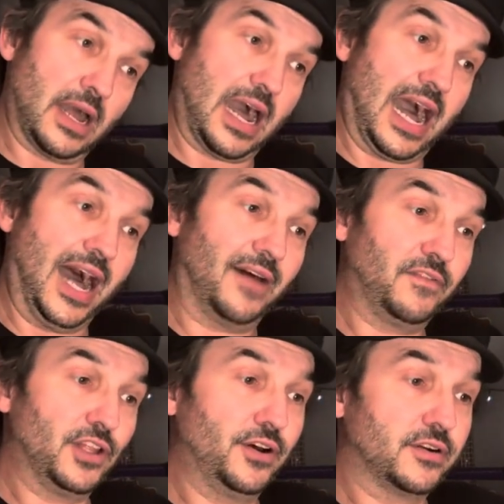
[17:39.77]
I've
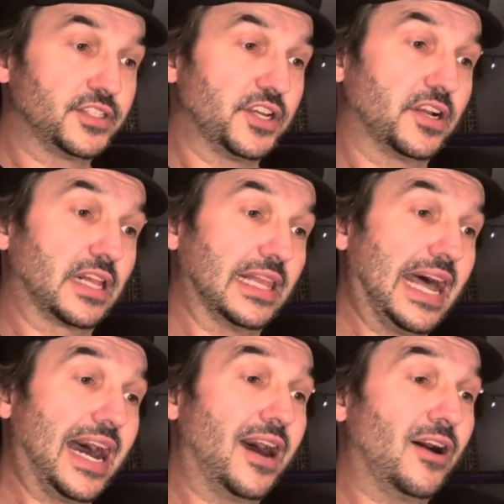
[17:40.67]
looked at
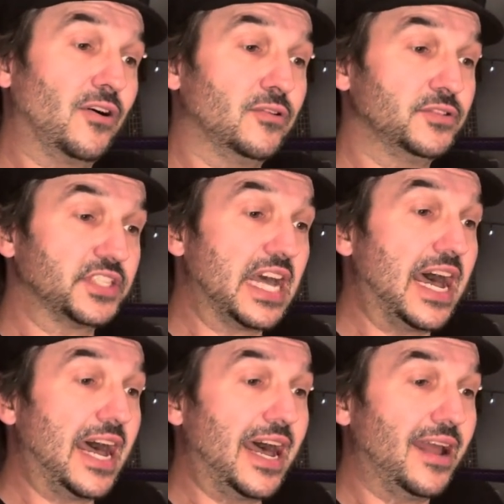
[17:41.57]
clouds
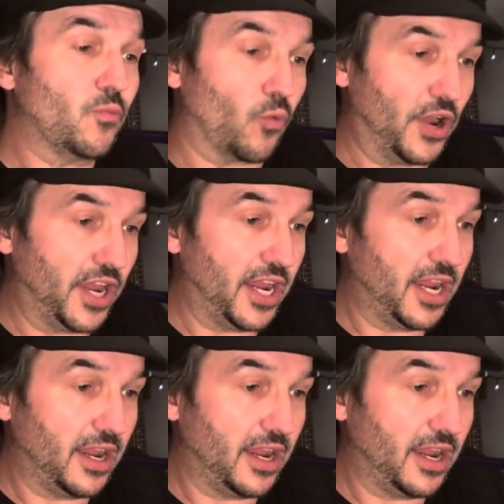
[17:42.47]
that way.